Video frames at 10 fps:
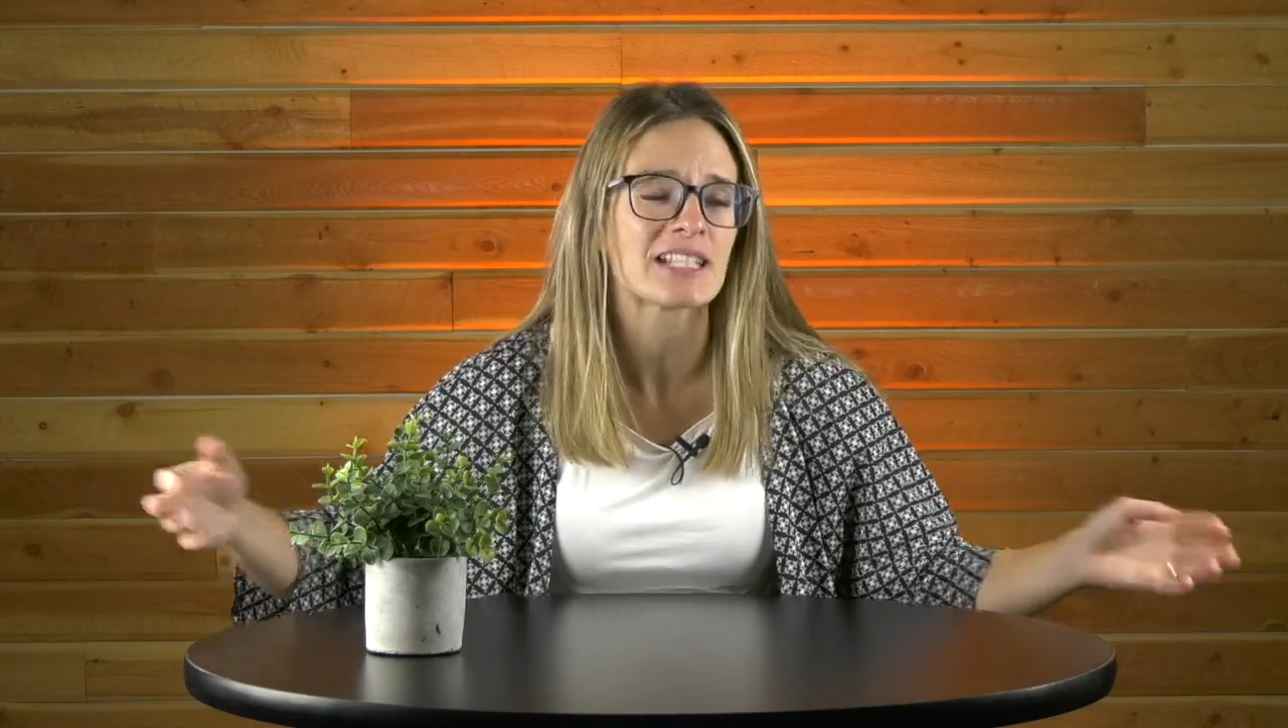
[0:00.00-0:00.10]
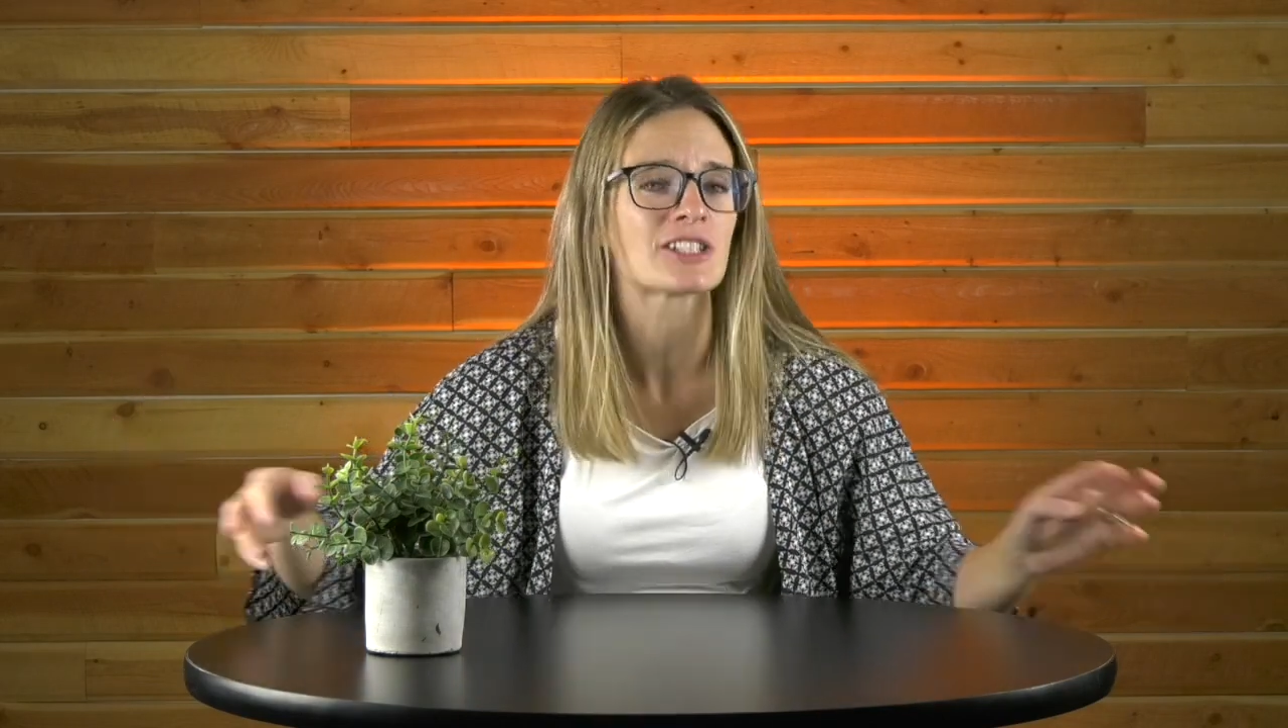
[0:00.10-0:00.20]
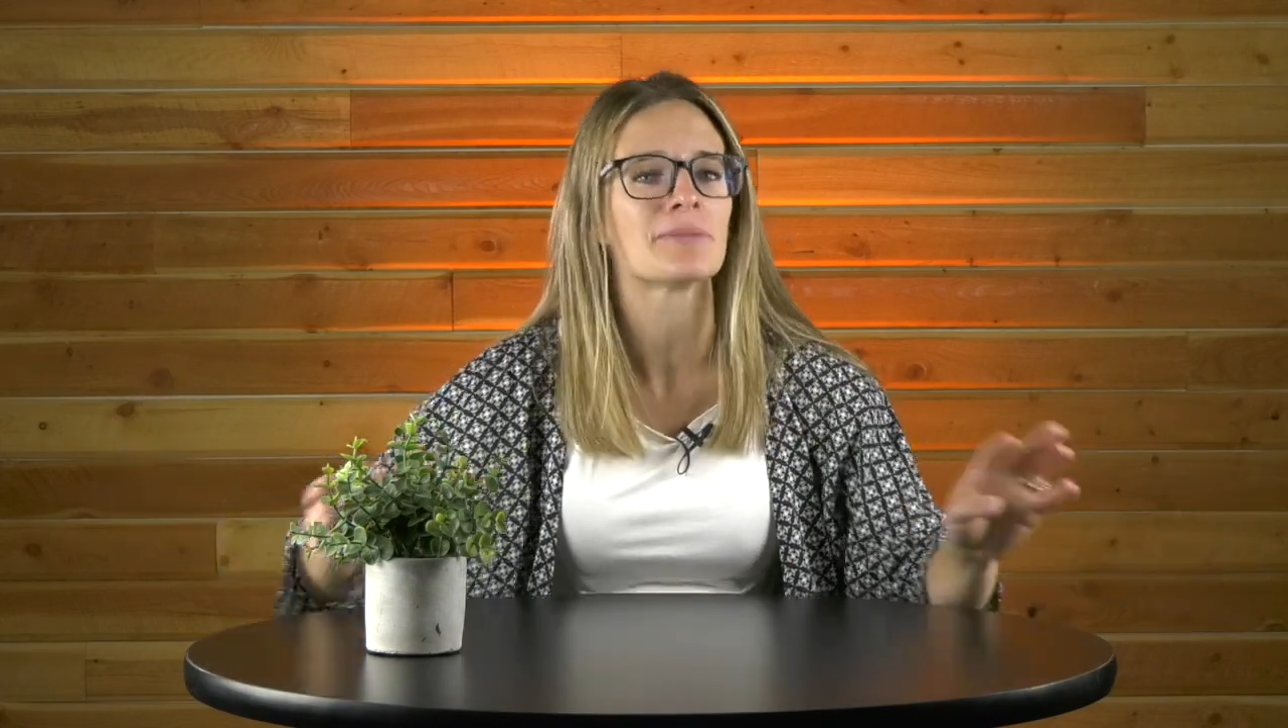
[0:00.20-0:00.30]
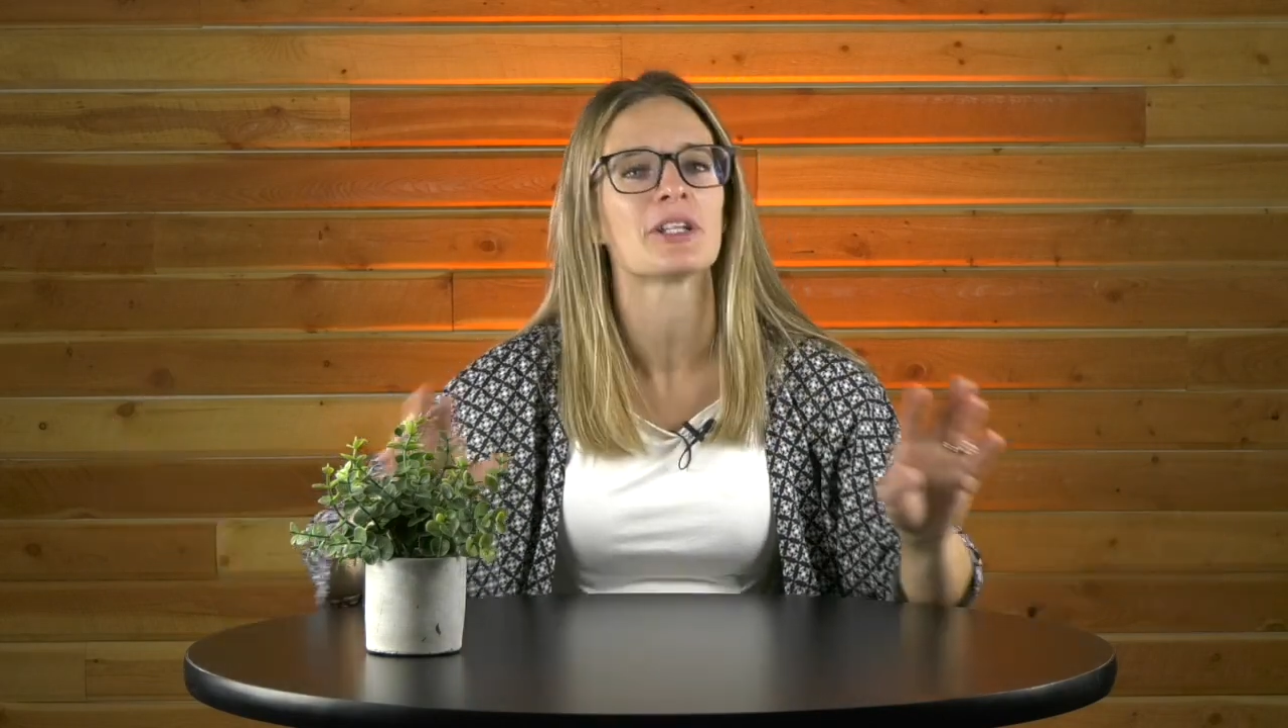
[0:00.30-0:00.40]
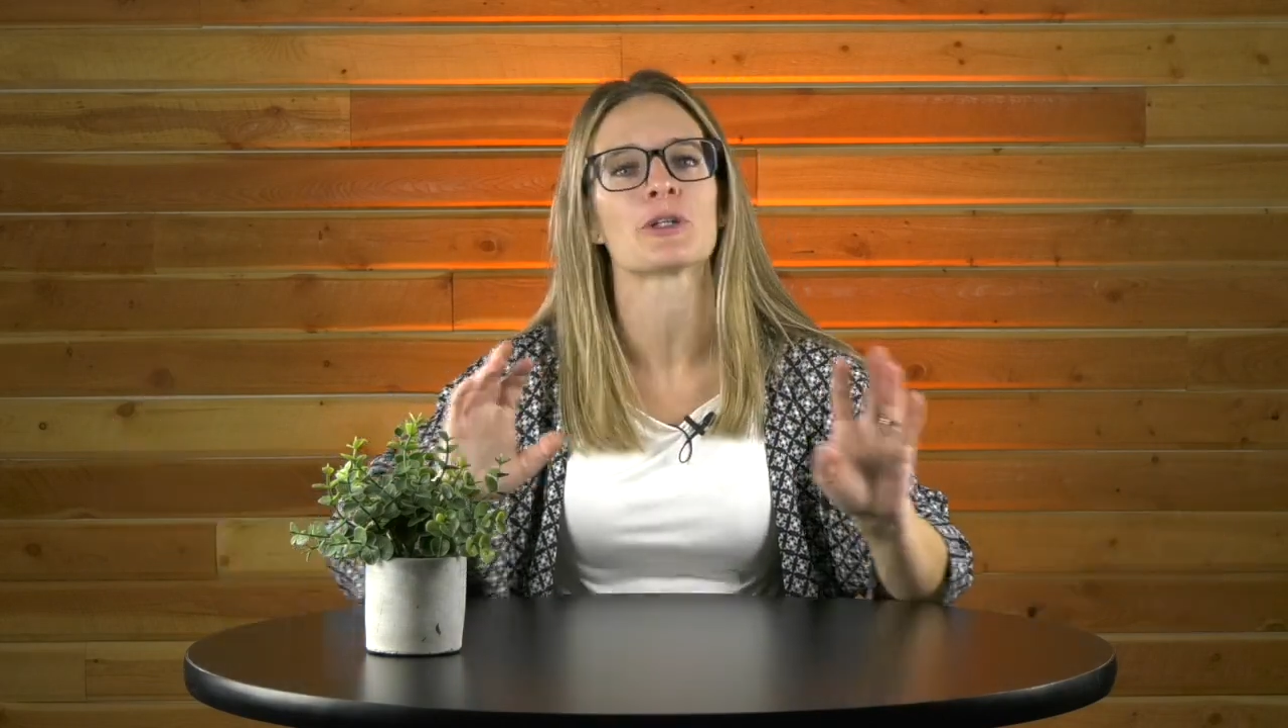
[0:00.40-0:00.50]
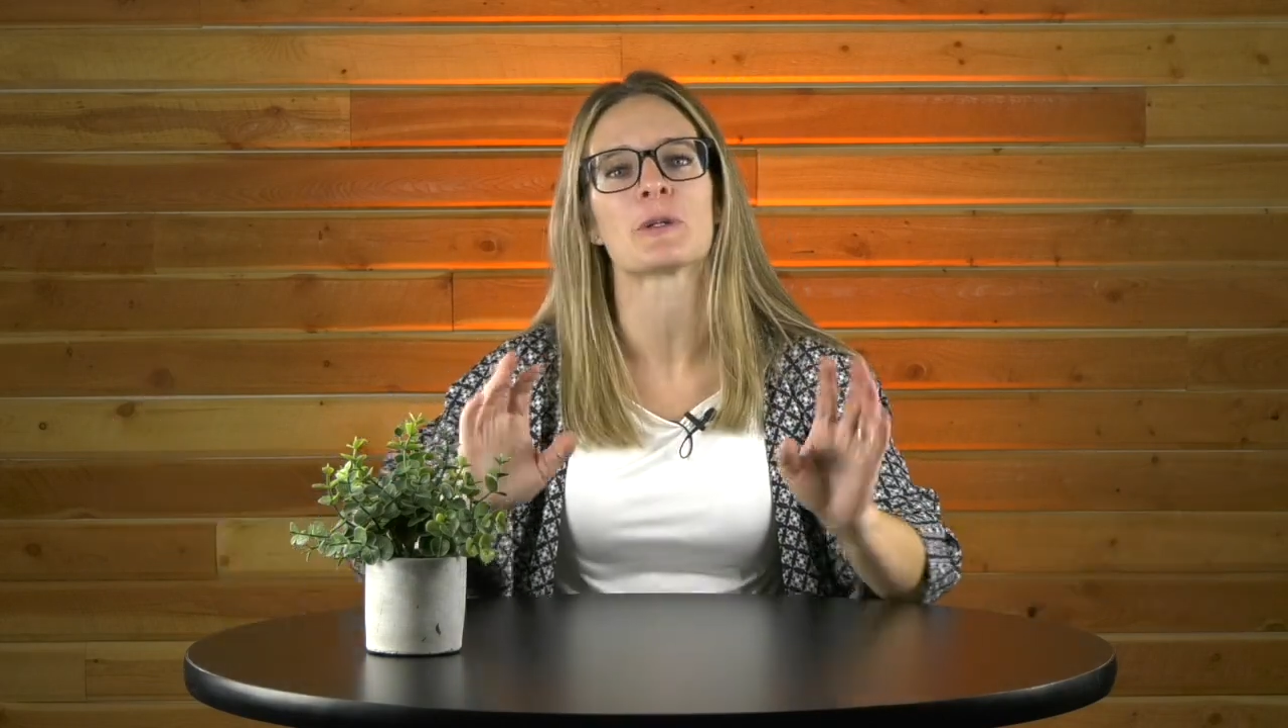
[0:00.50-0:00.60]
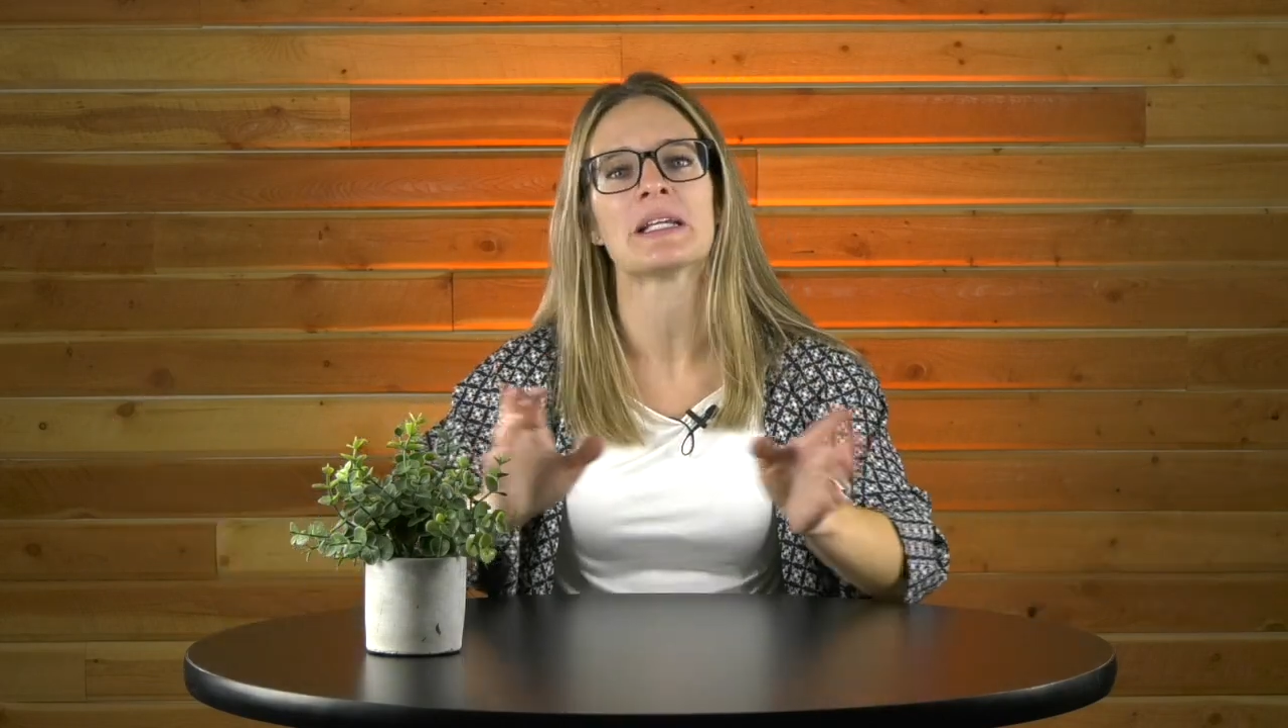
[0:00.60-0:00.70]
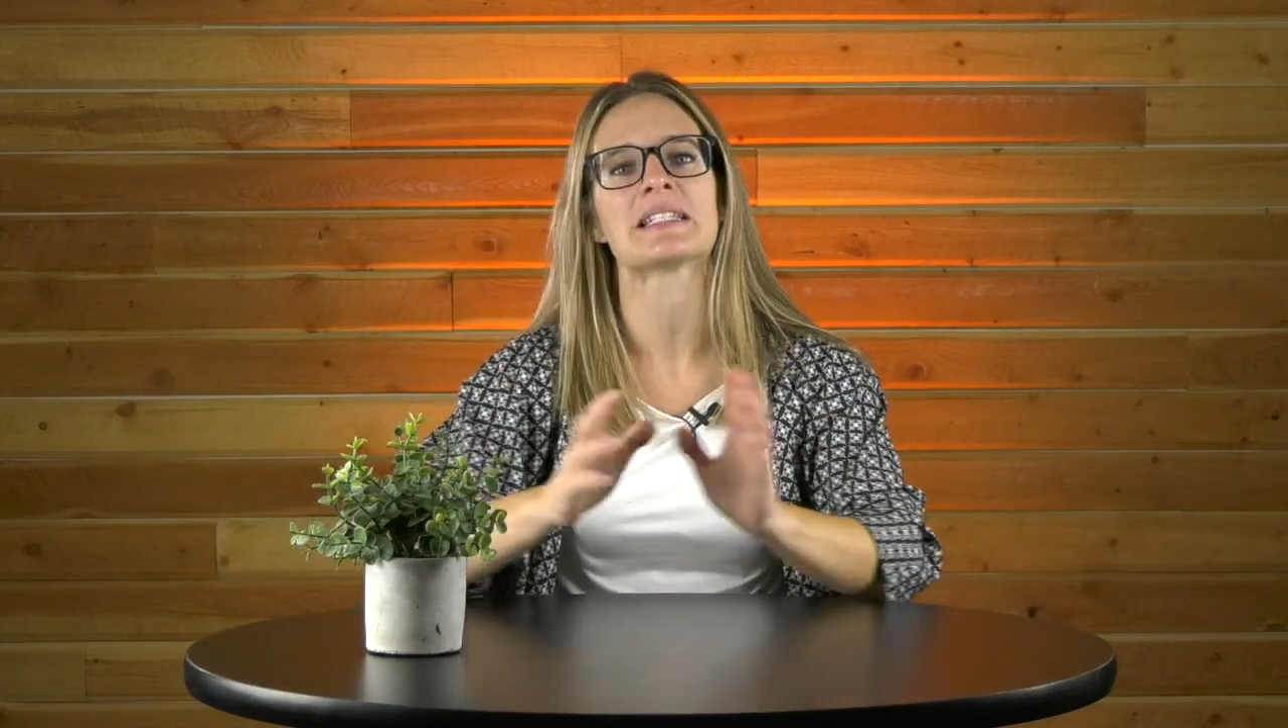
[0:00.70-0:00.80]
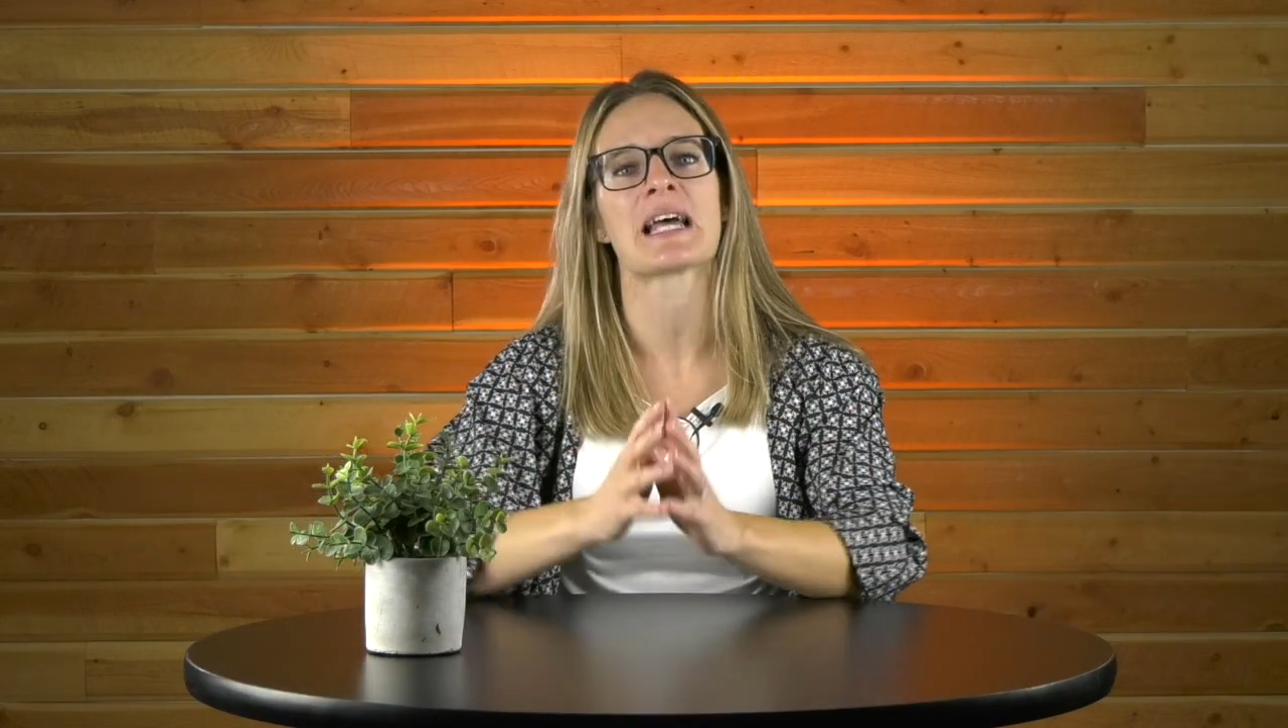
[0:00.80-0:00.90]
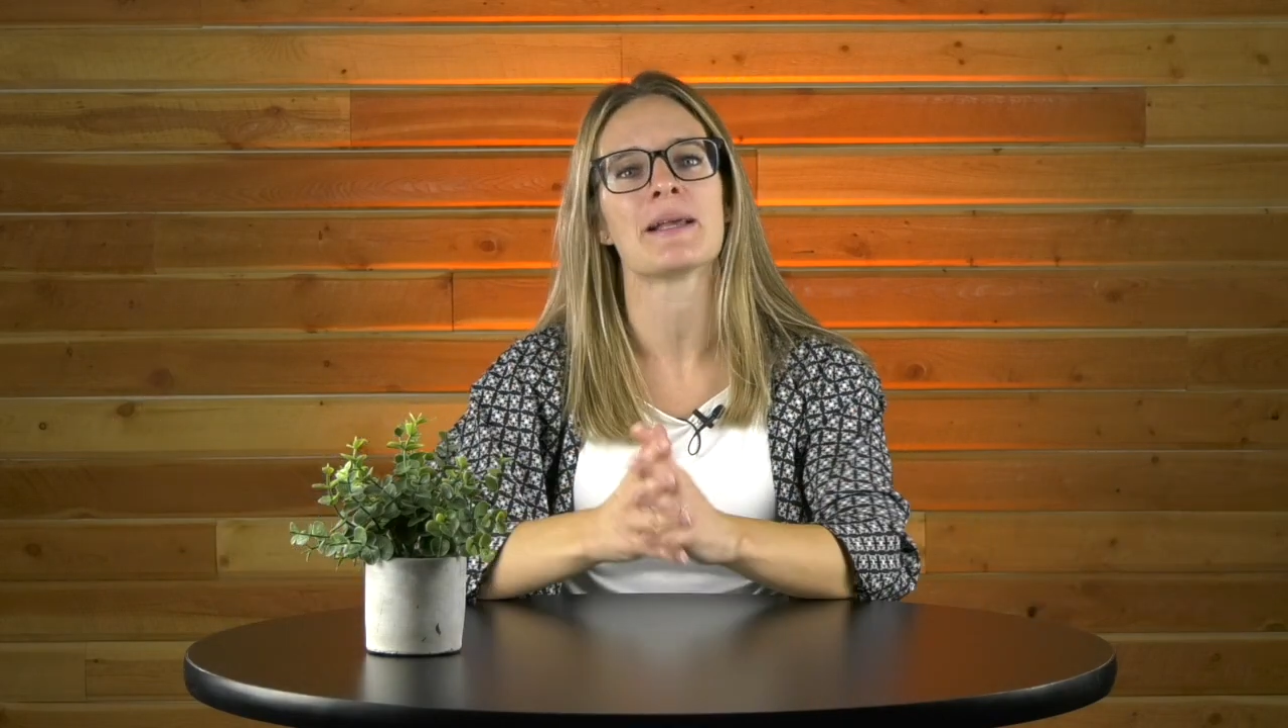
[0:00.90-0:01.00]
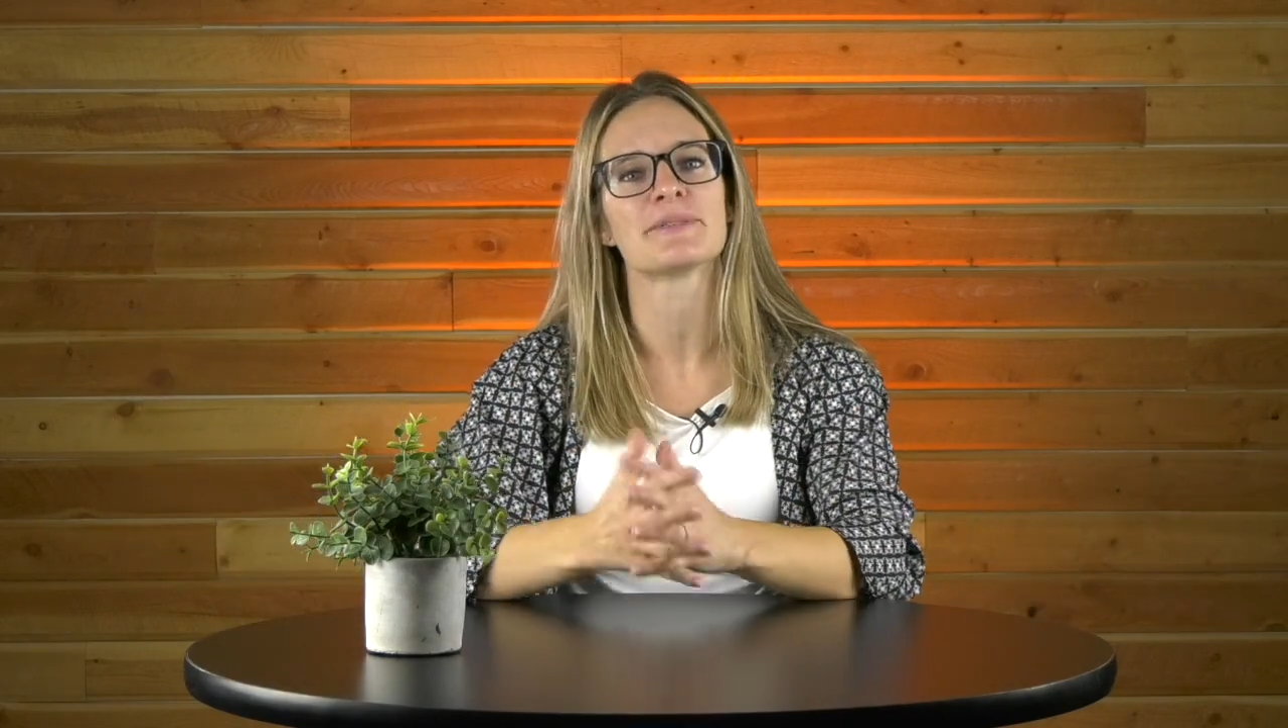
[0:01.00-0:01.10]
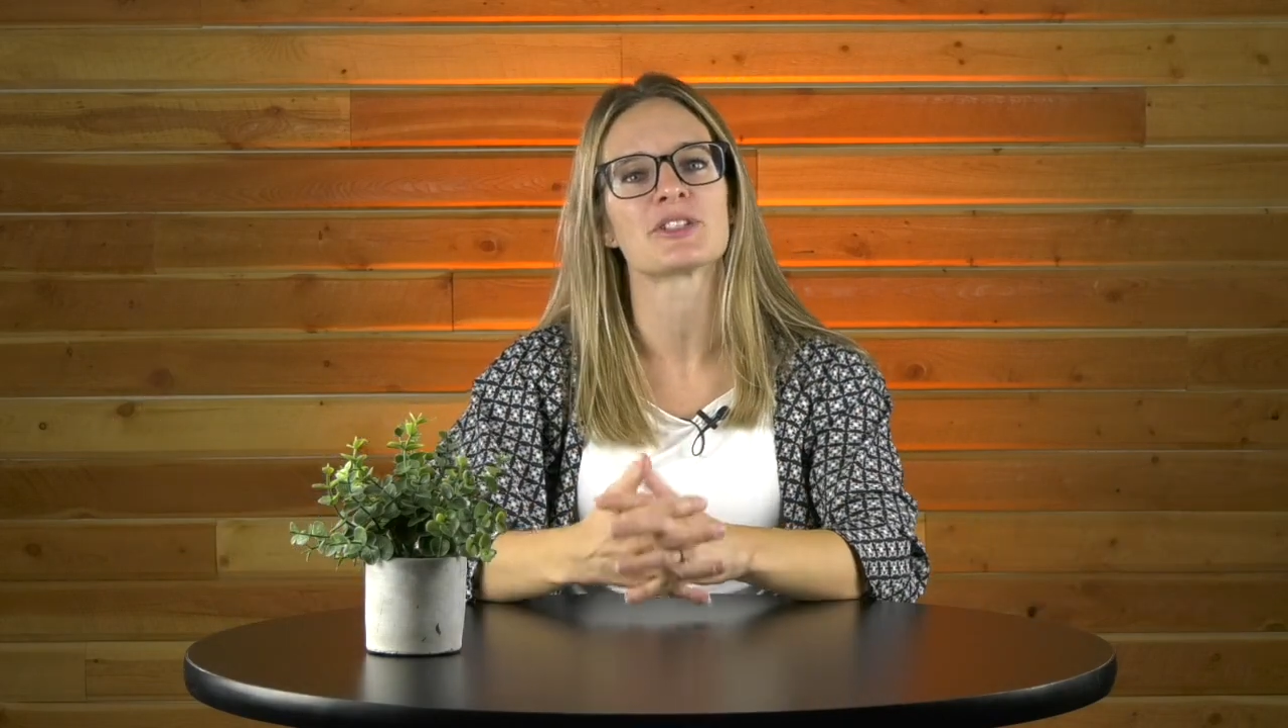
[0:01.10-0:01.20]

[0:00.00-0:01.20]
It's going to be a great time,